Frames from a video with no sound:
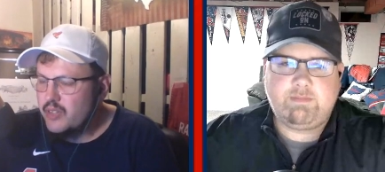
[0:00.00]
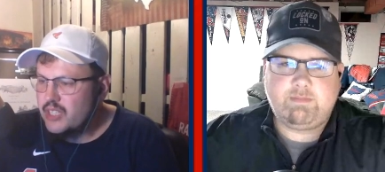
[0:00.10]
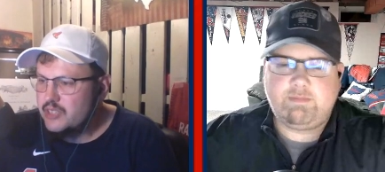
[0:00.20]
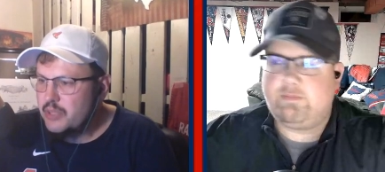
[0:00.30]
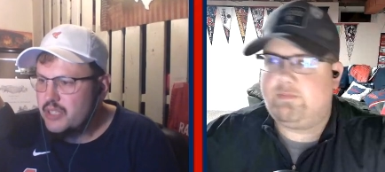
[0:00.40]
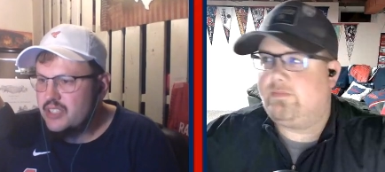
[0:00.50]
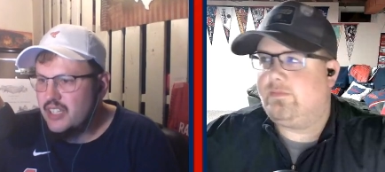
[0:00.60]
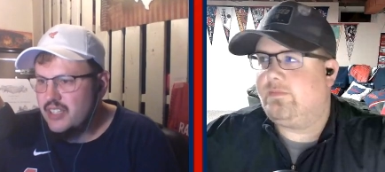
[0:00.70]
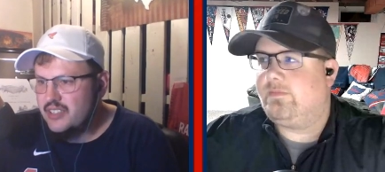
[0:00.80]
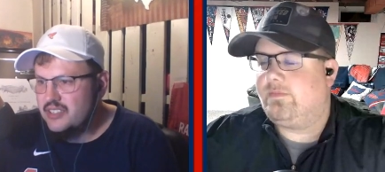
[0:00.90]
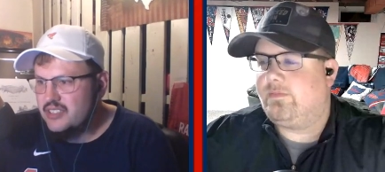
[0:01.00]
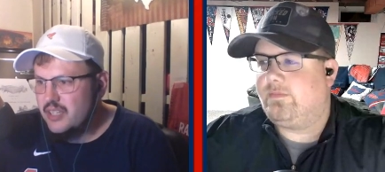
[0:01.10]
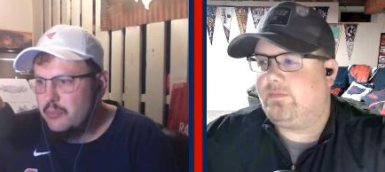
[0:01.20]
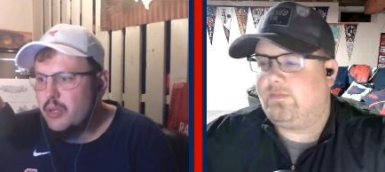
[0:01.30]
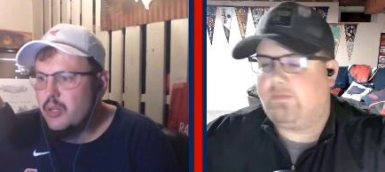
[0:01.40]
Speaker 1: less picks? Head to
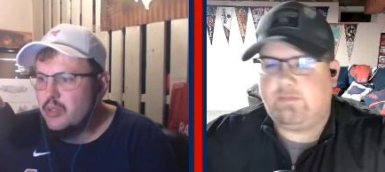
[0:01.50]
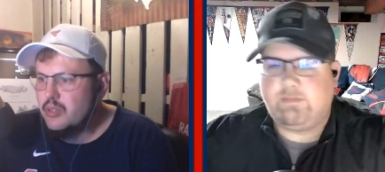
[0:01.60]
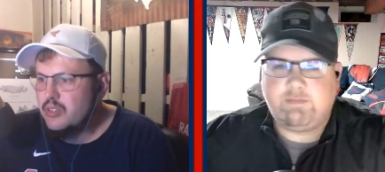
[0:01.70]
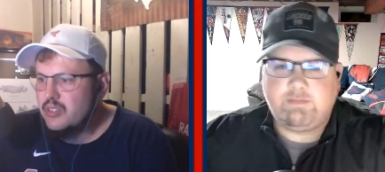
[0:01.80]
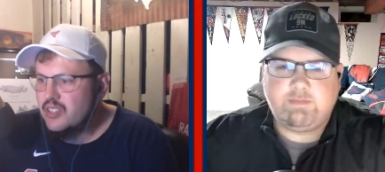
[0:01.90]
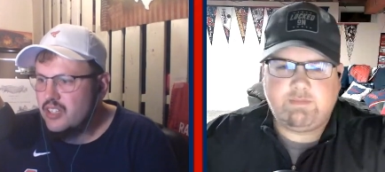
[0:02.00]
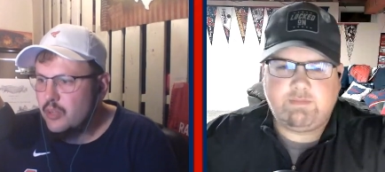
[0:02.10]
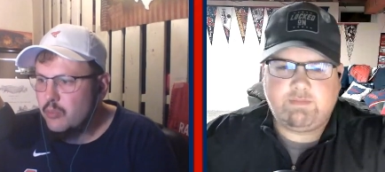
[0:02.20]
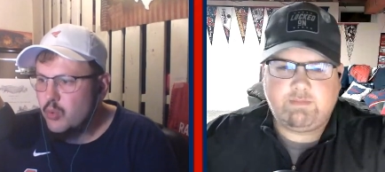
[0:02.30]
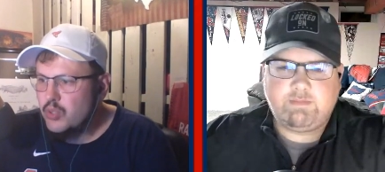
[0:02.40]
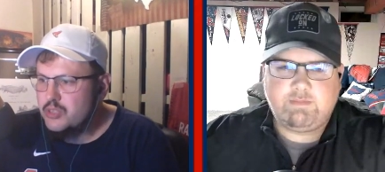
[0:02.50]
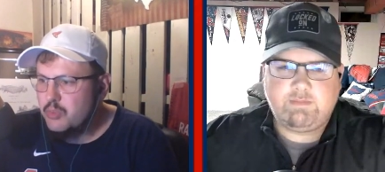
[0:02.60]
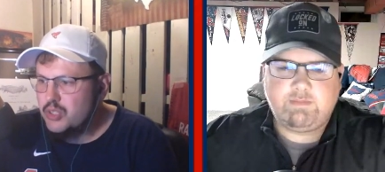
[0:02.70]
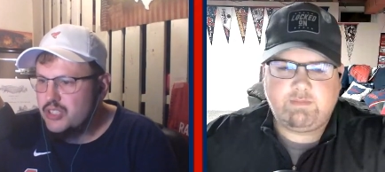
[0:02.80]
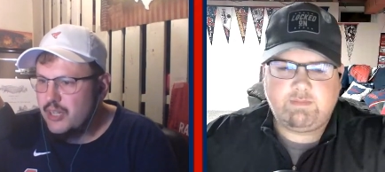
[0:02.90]
Sleeper, the #1
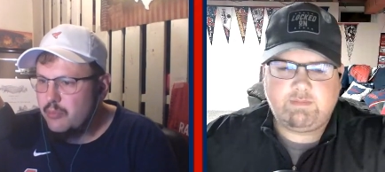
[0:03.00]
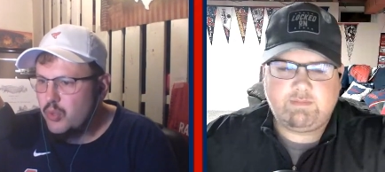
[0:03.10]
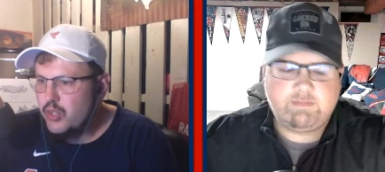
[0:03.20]
sports app, where you